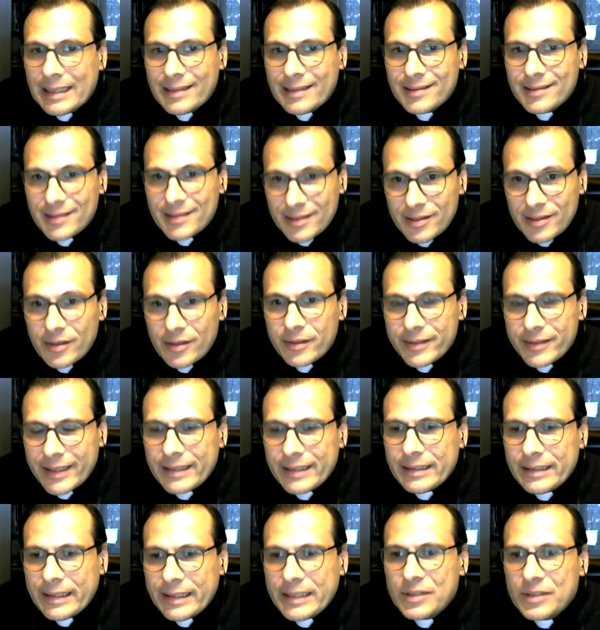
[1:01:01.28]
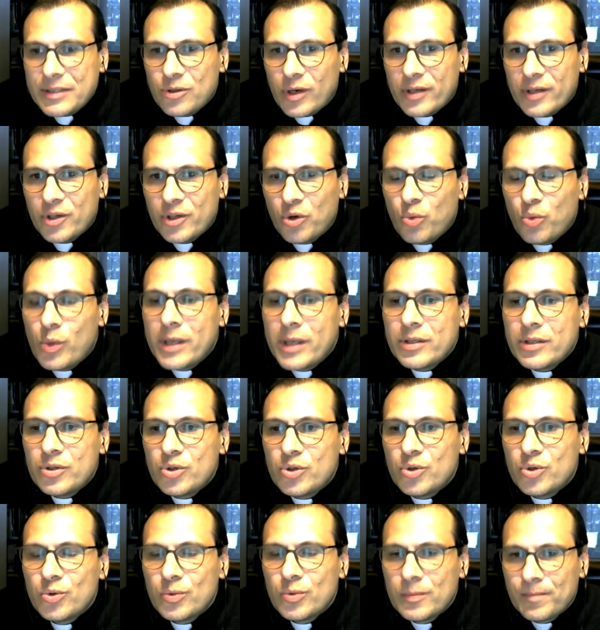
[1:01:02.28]
certainty, so I don't want
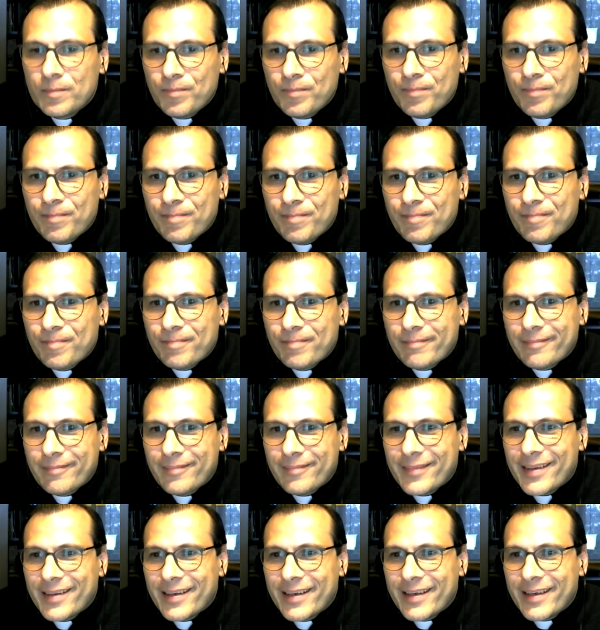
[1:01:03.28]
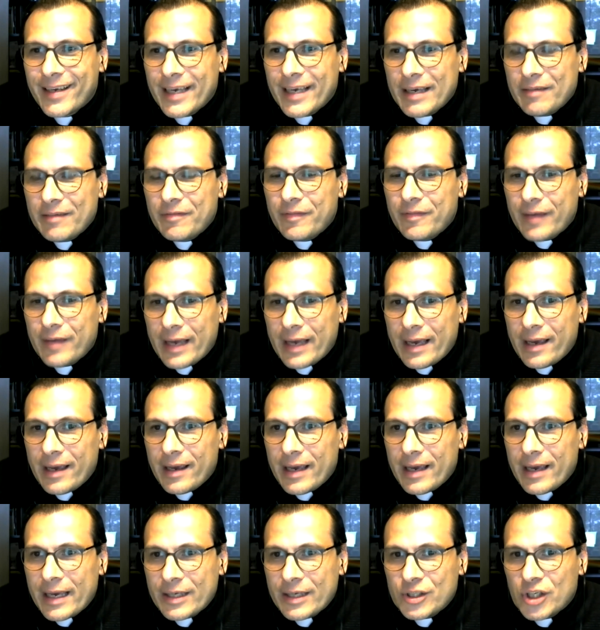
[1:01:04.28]
to give
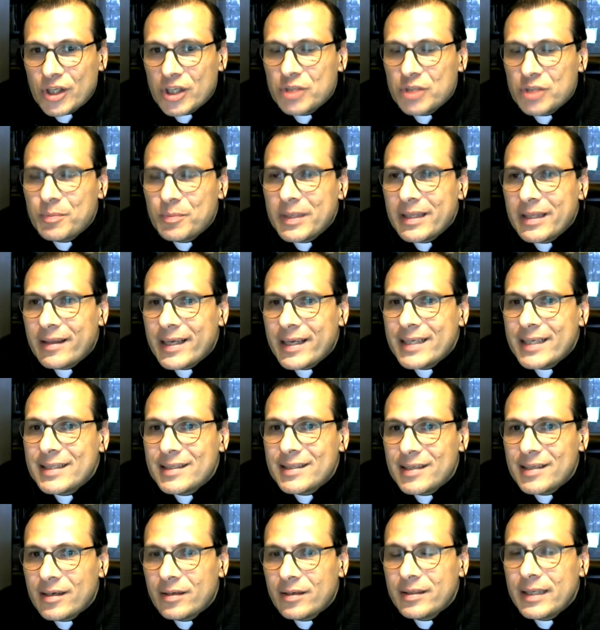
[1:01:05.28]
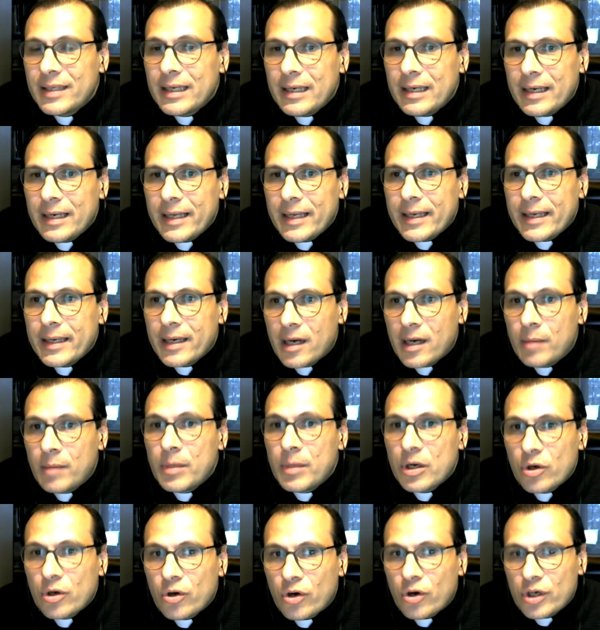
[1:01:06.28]
a judgment. They certainly come
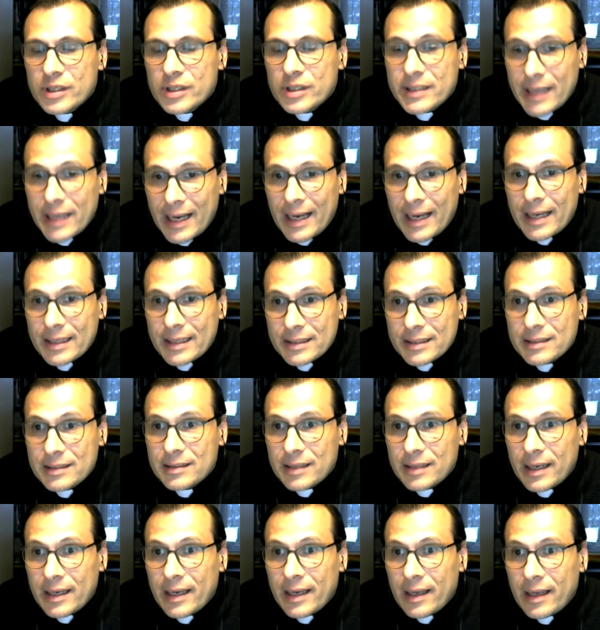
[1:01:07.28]
across as